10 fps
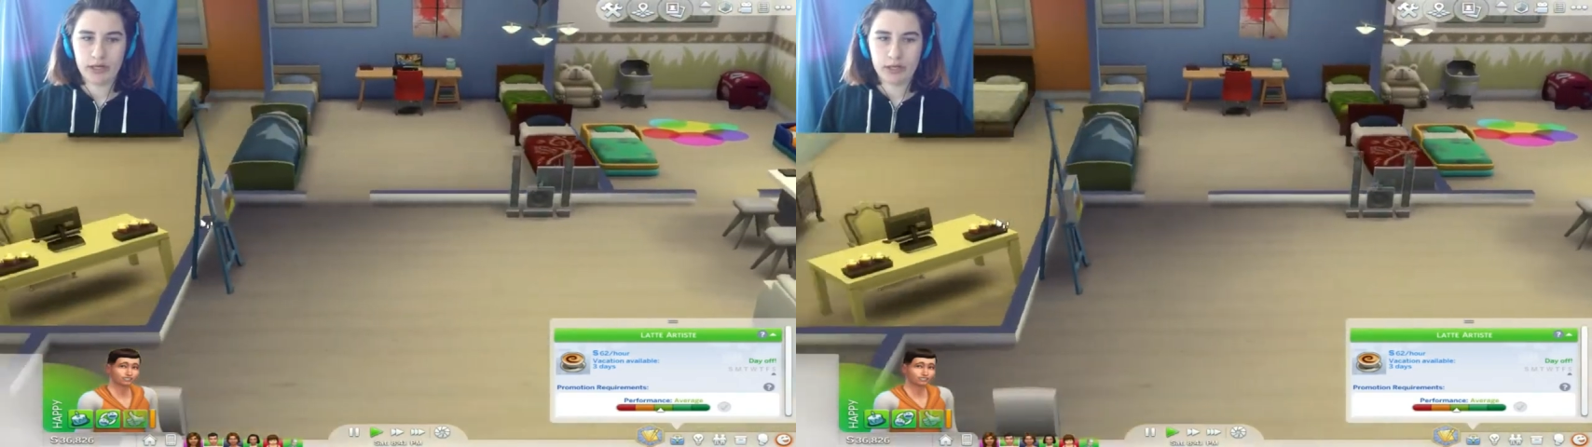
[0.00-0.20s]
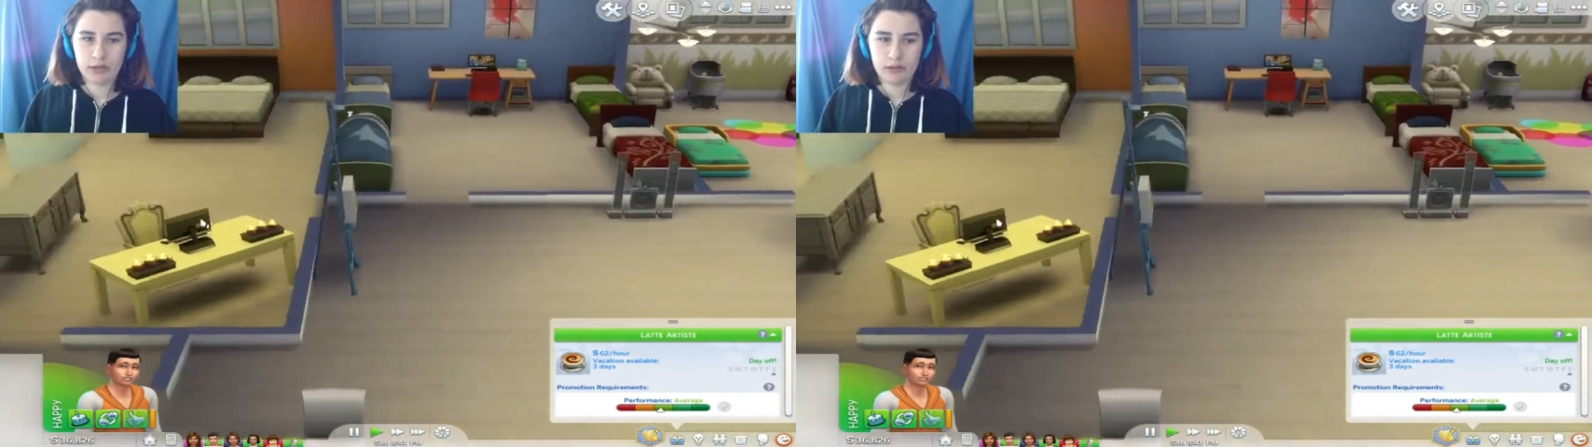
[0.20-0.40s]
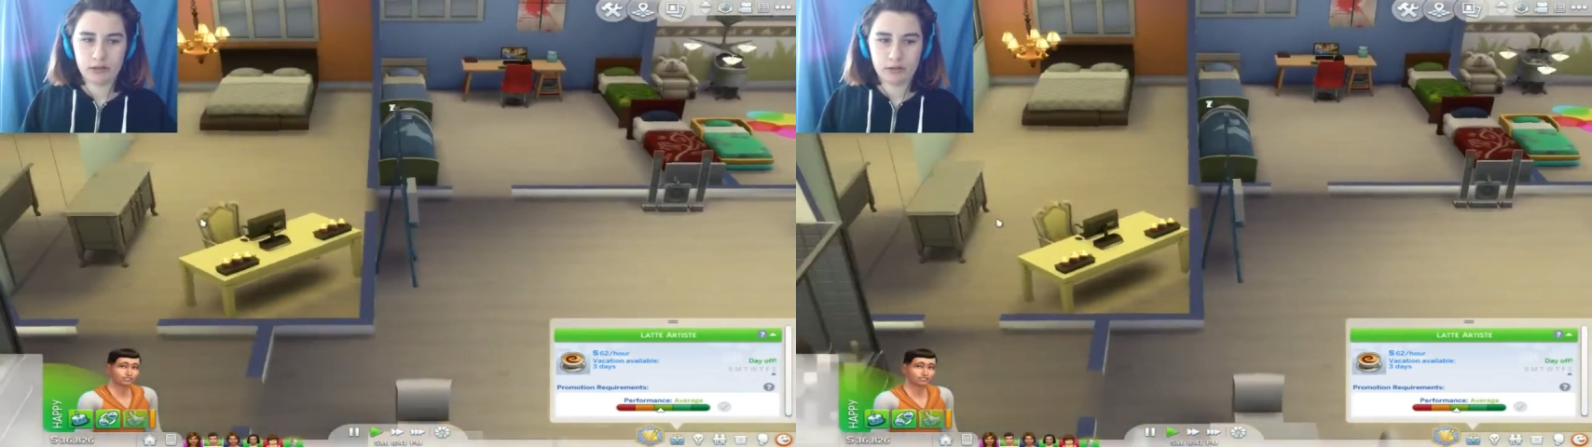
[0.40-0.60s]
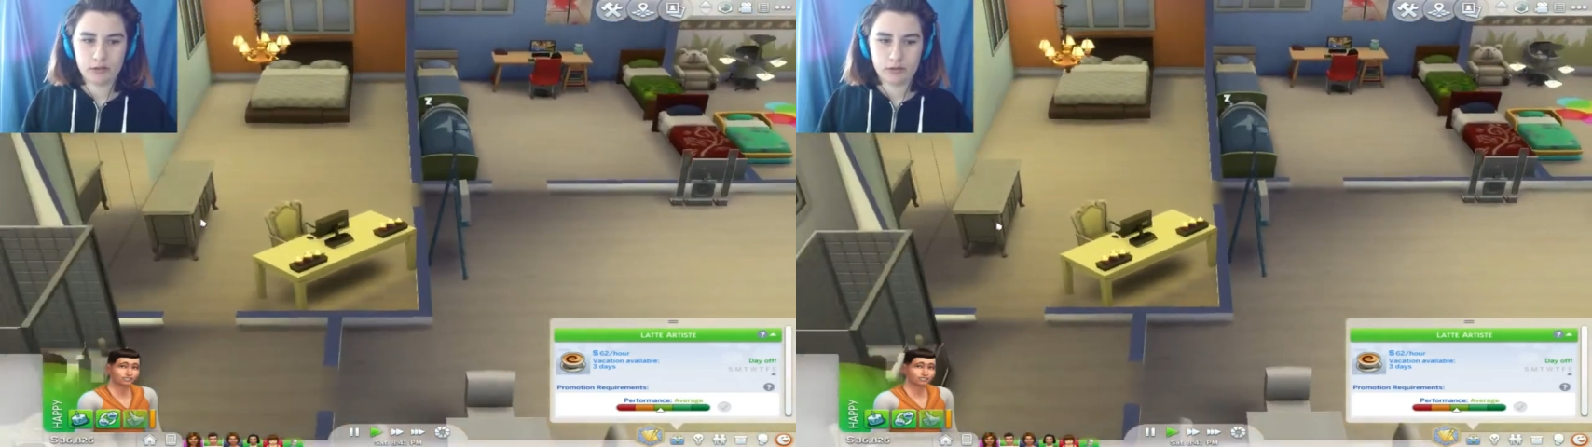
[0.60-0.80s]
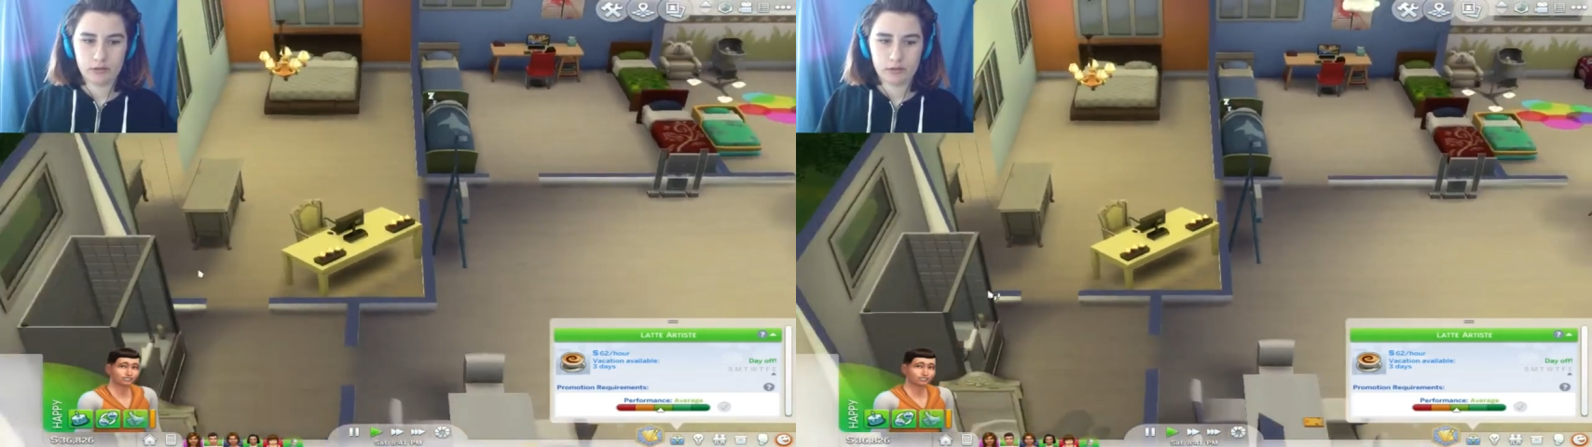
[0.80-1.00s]

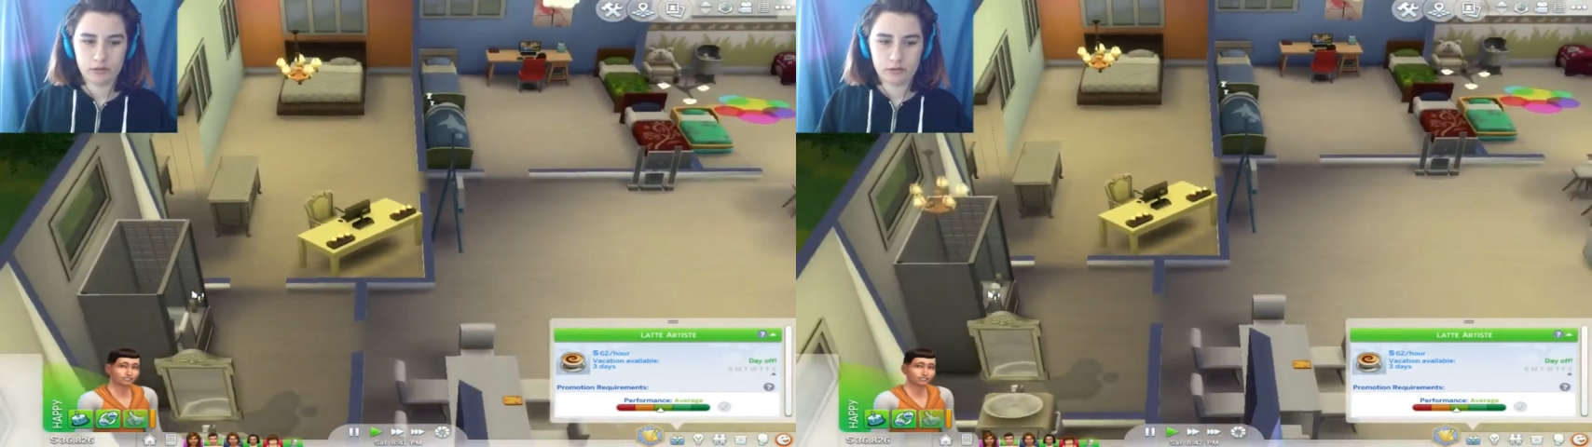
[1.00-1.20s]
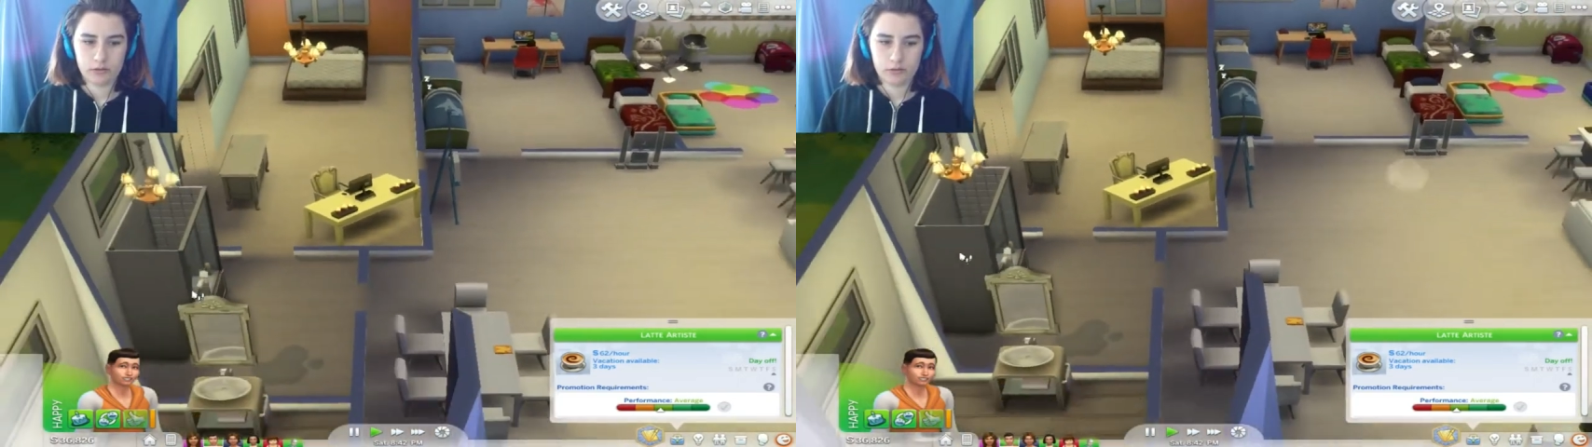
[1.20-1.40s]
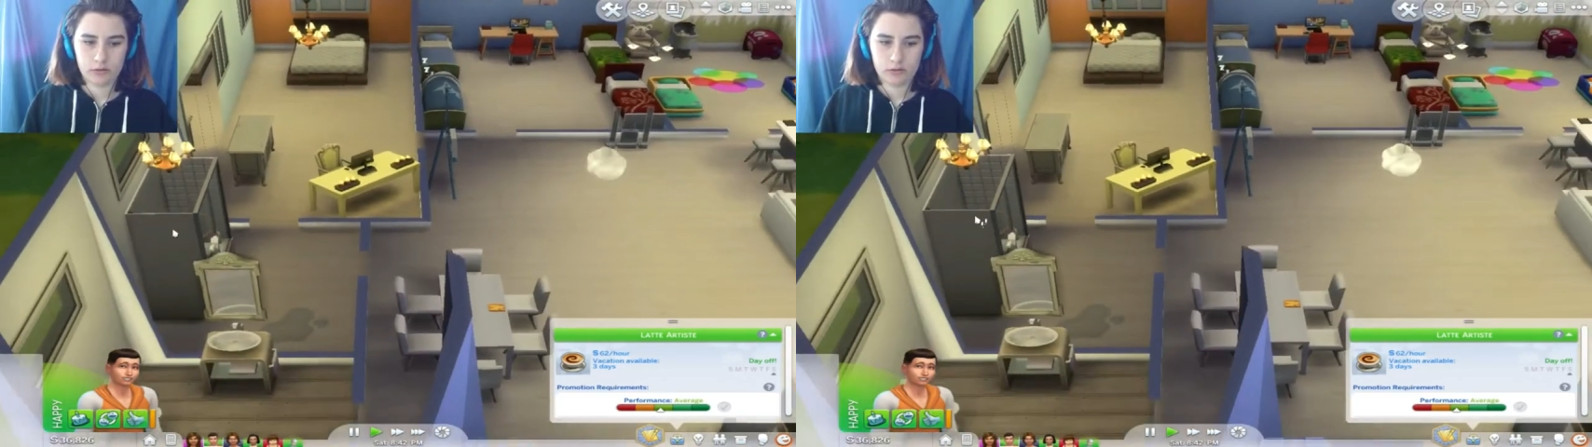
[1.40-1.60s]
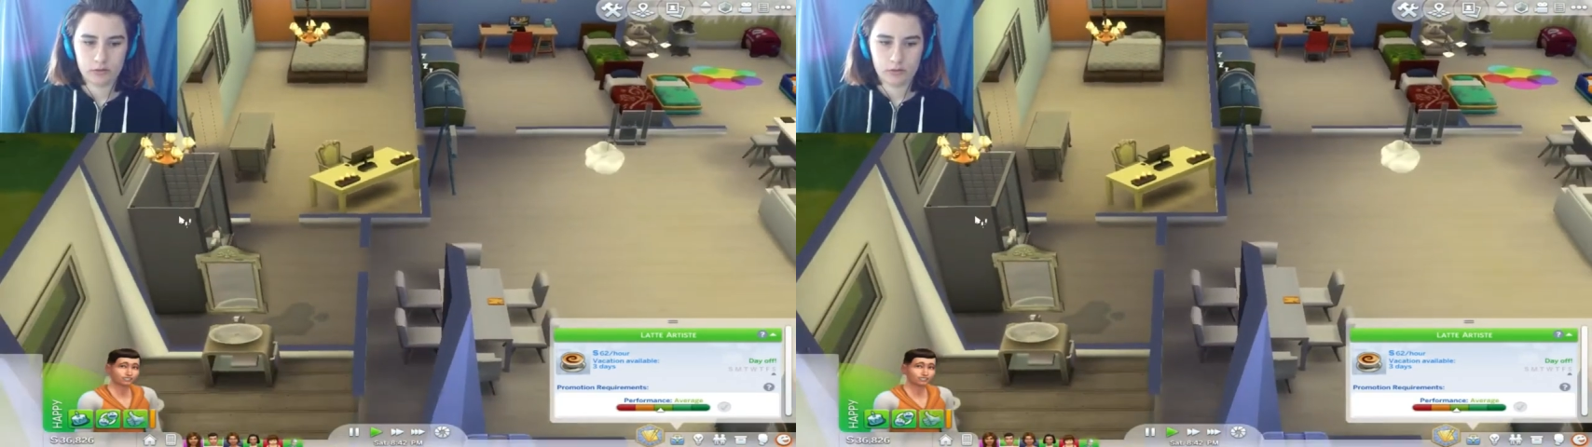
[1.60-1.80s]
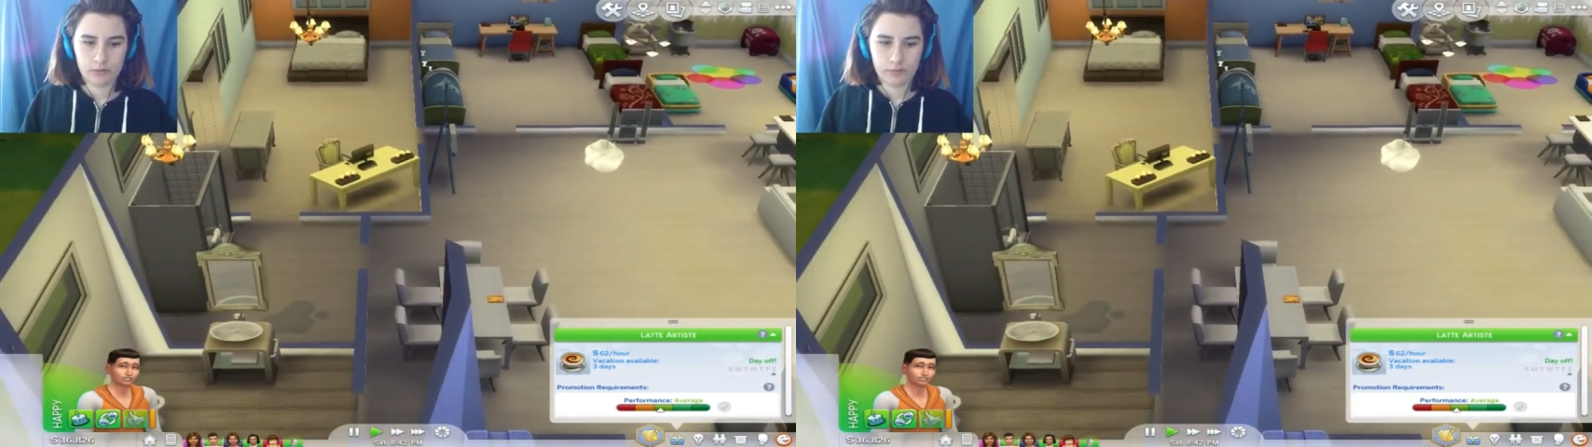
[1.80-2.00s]

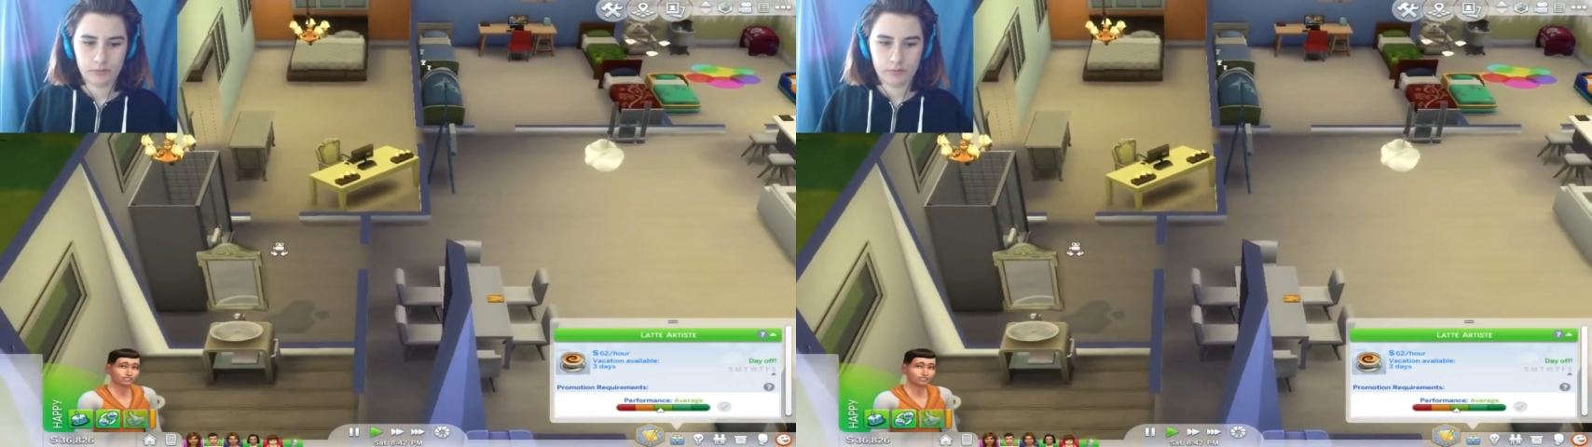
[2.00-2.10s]
No one is speaking in this clip.